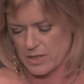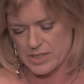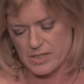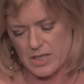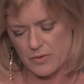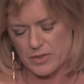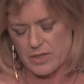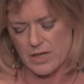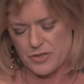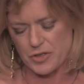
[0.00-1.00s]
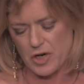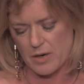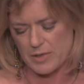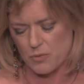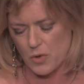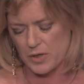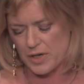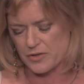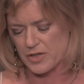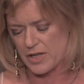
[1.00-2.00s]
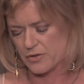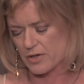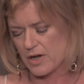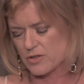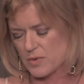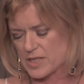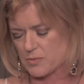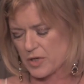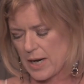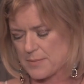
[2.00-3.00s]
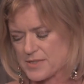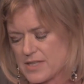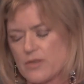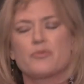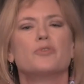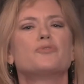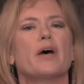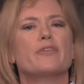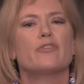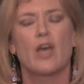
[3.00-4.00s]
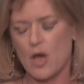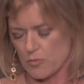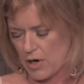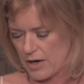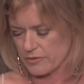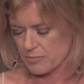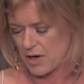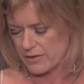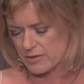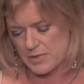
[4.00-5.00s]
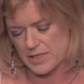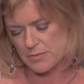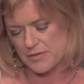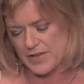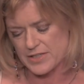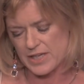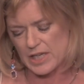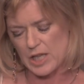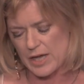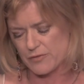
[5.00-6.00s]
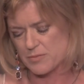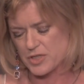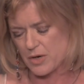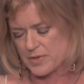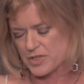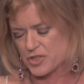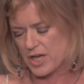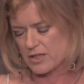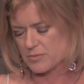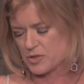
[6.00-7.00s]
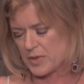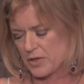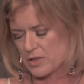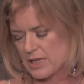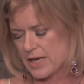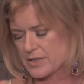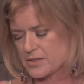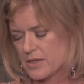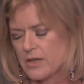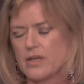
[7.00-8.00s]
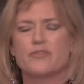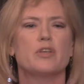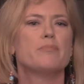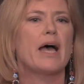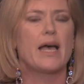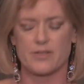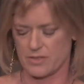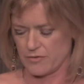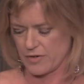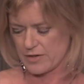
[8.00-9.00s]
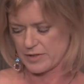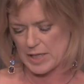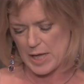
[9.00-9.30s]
a secret undergarment worn underneath her otherwise perhaps see through dress, possibly to prevent any light from showing the shadow between her legs if she passed in front of a